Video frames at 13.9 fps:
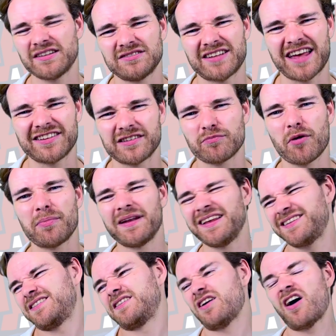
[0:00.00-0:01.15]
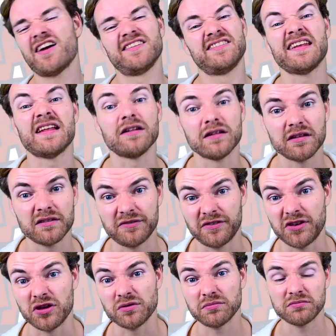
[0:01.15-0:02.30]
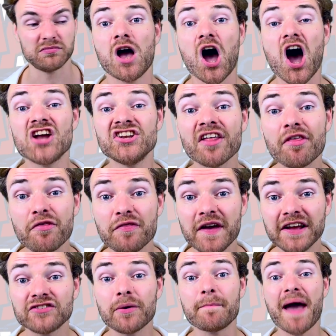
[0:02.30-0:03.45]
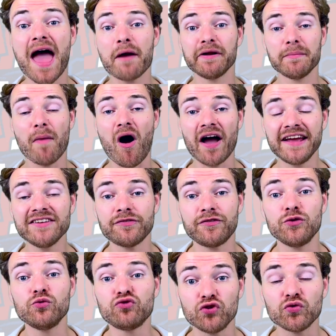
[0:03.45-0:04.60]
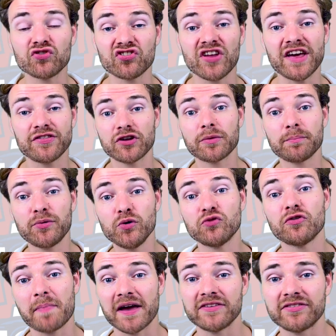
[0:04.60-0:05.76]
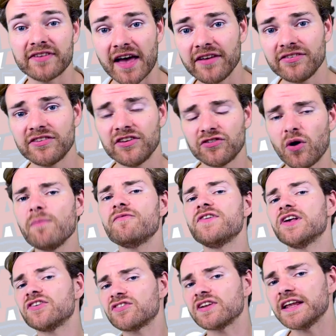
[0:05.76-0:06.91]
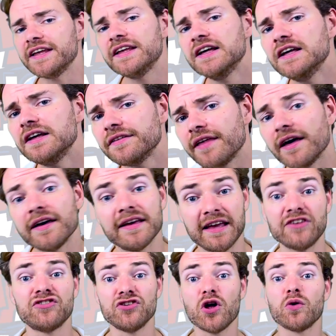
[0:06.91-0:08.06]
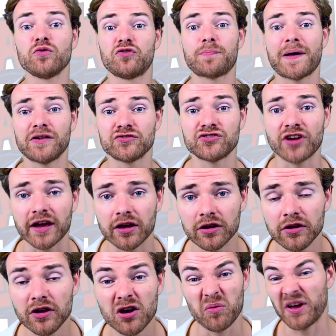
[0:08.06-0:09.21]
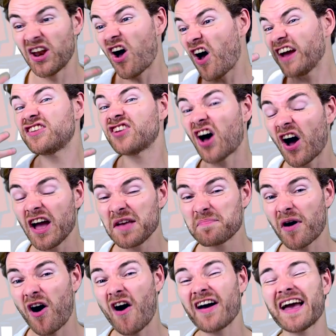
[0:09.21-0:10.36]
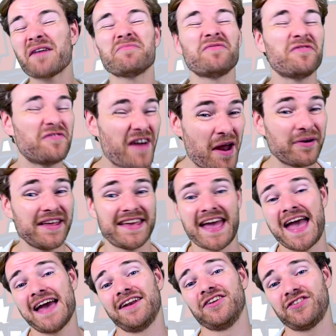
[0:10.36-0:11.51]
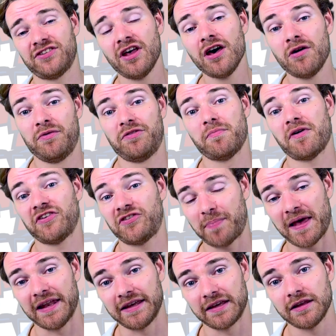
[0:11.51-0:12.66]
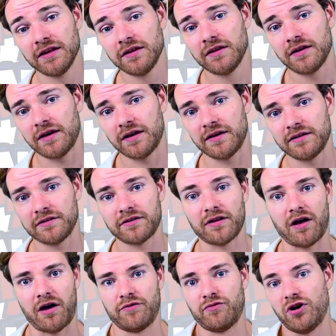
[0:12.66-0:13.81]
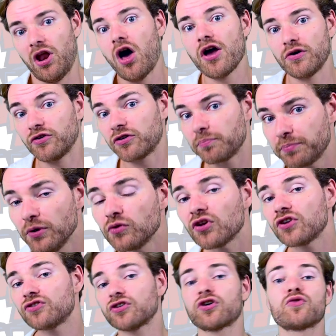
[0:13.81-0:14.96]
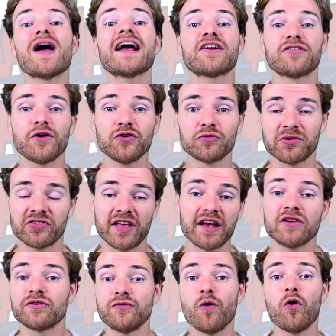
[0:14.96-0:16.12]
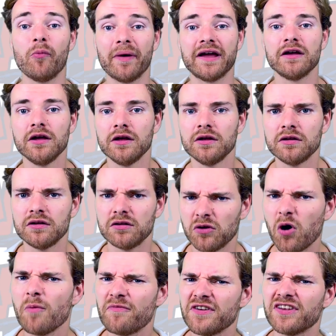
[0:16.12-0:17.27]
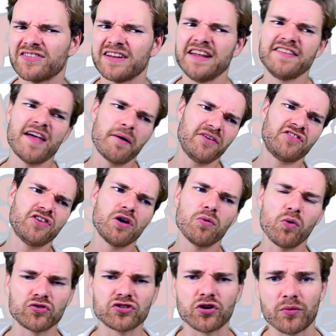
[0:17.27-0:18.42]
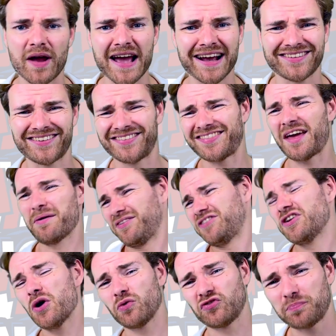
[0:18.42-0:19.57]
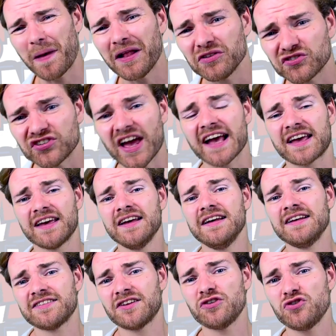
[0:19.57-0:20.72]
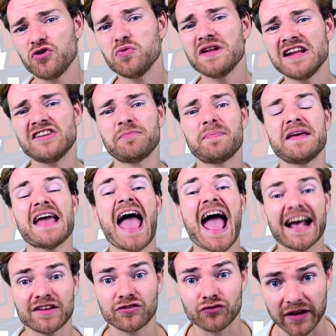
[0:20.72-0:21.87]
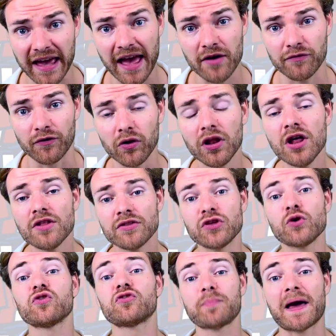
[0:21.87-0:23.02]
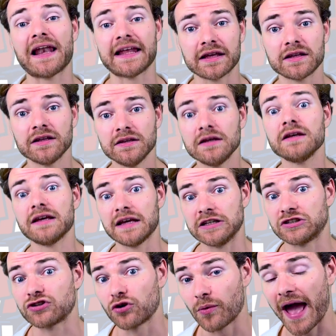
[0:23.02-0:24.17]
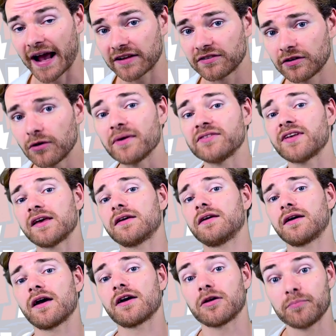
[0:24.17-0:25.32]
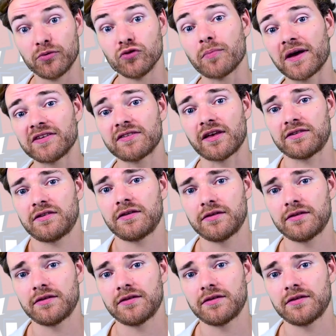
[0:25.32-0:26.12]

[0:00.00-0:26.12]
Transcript: test probably isn't ideal for you. Another thing to bear in mind if you choose to take the computer-based test is obviously there is no spell check. When I type, I am very careless with my spelling, and I rely on the computer to correct those mistakes for me. Obviously, there is no autocorrect, there is no spell check, so you need to be extra careful that your spelling is correct when taking a computer-based test.